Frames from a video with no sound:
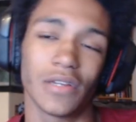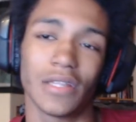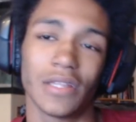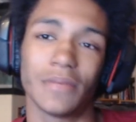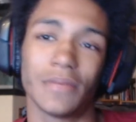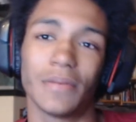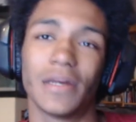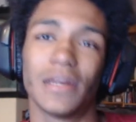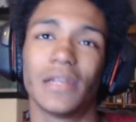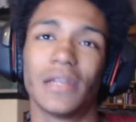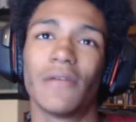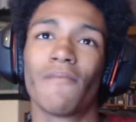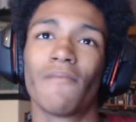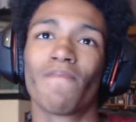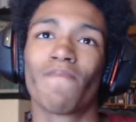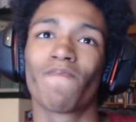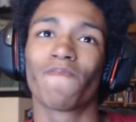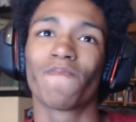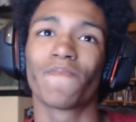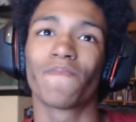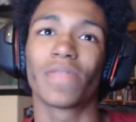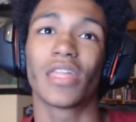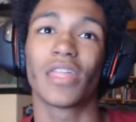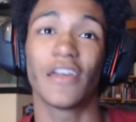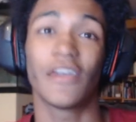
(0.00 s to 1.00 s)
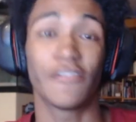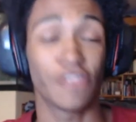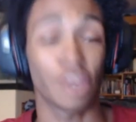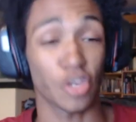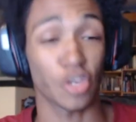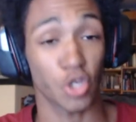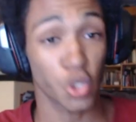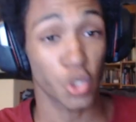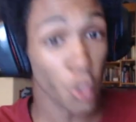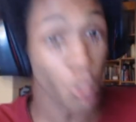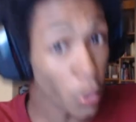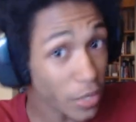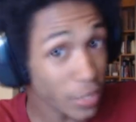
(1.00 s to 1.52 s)
But it's the
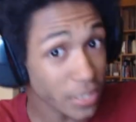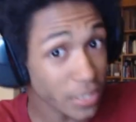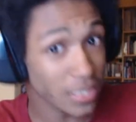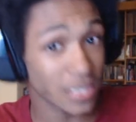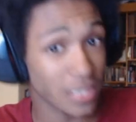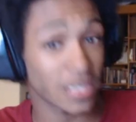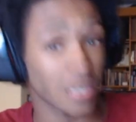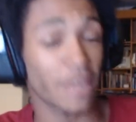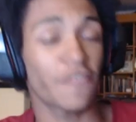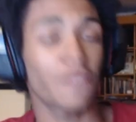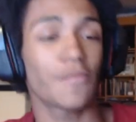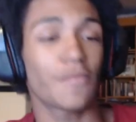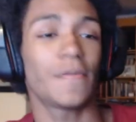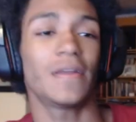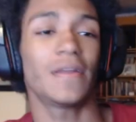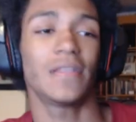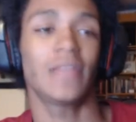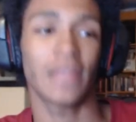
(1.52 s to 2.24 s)
shortest it's ever been.